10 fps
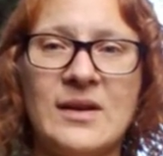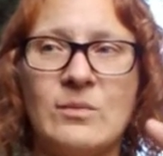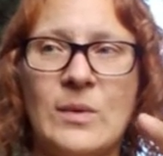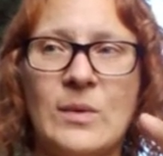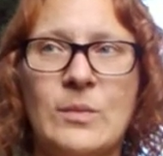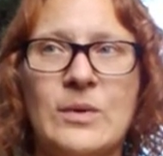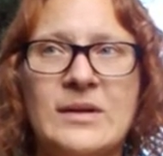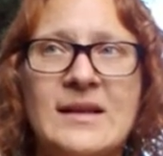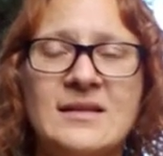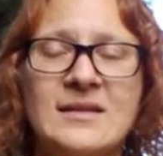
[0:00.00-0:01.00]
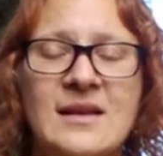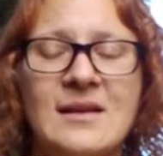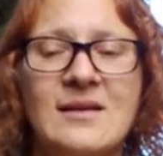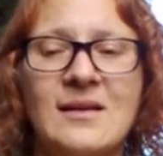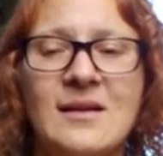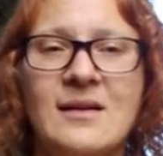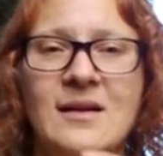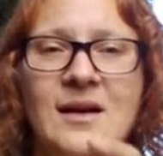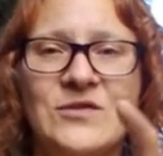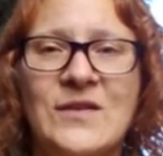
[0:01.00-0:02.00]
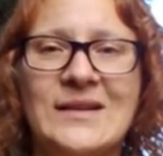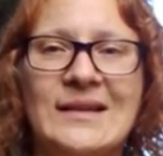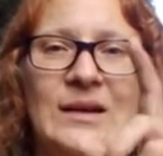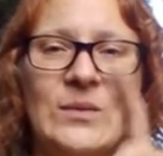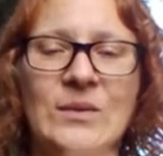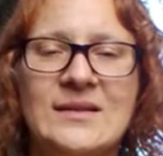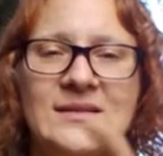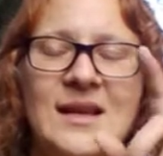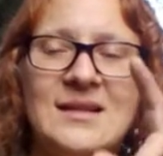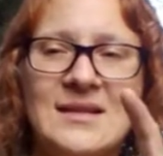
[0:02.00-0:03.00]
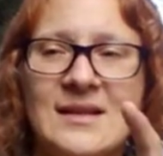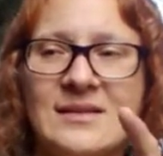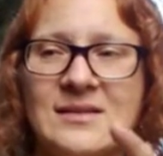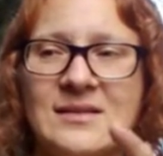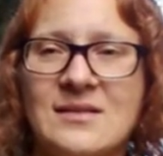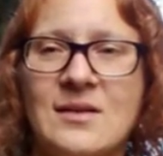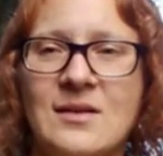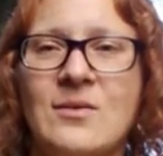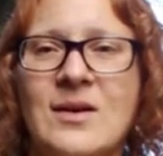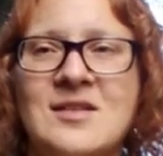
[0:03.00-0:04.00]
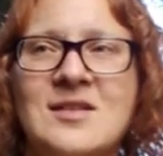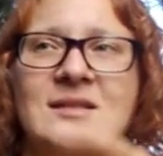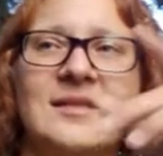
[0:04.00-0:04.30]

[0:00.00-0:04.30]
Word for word: when we were testing, I was fiddling with the settings, so I changed the